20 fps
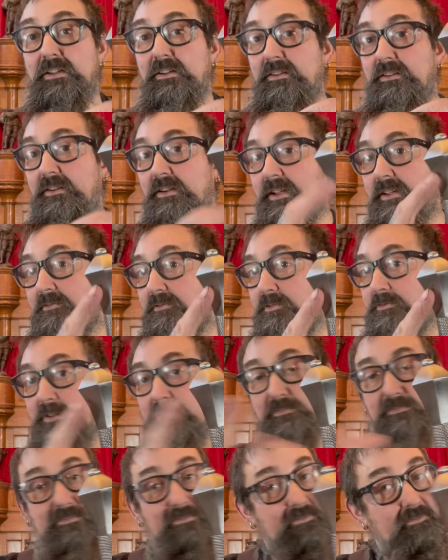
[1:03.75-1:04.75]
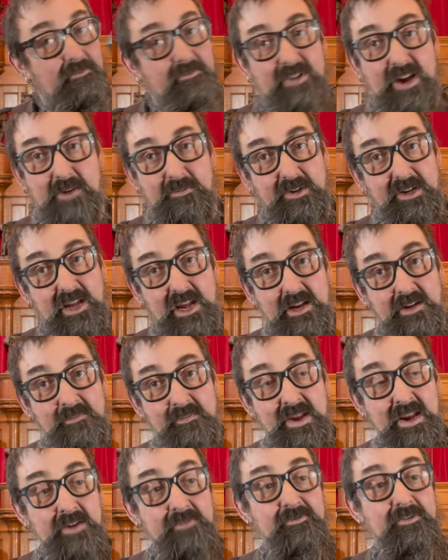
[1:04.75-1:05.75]
right, which we fabricated and
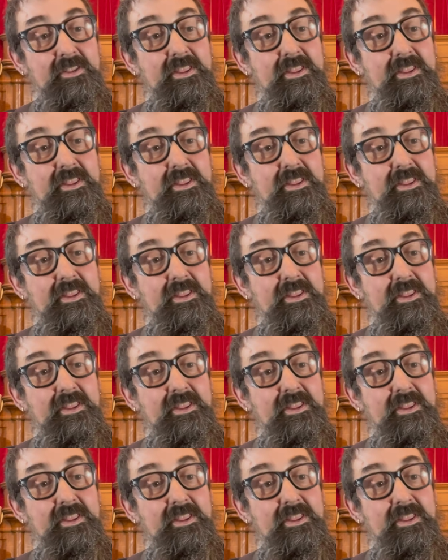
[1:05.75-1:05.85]
made for